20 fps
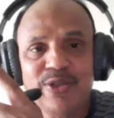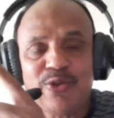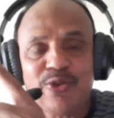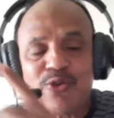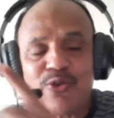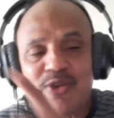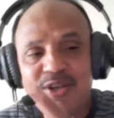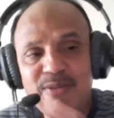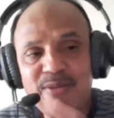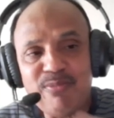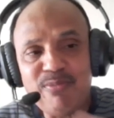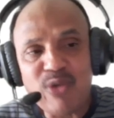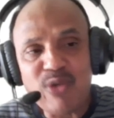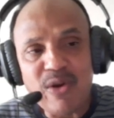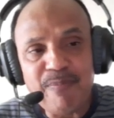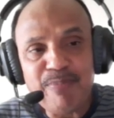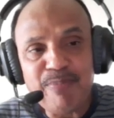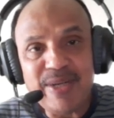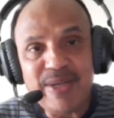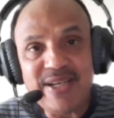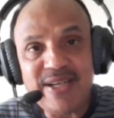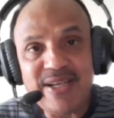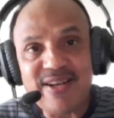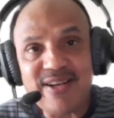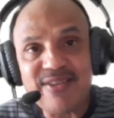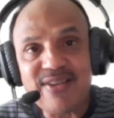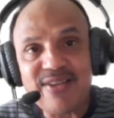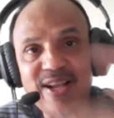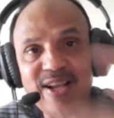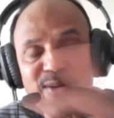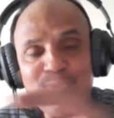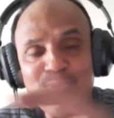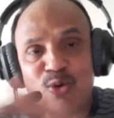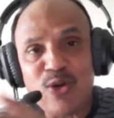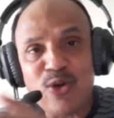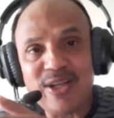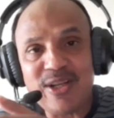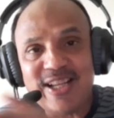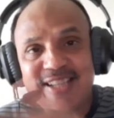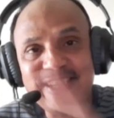So number of painters are
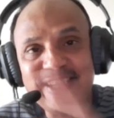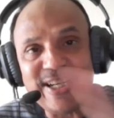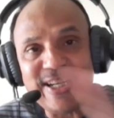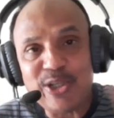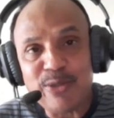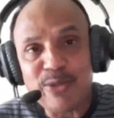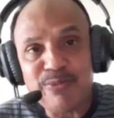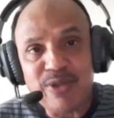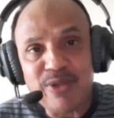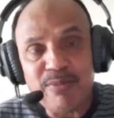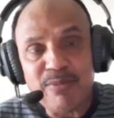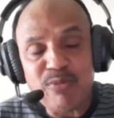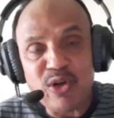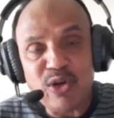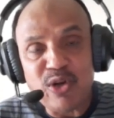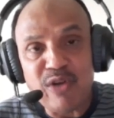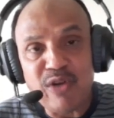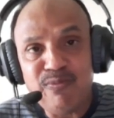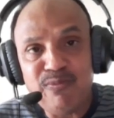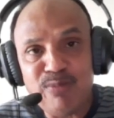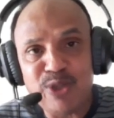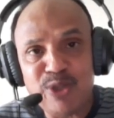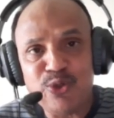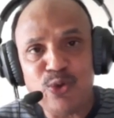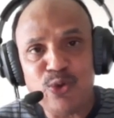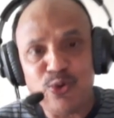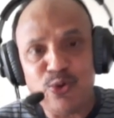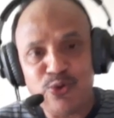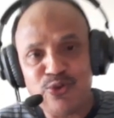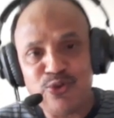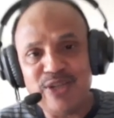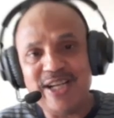more than that of number of Mazurs.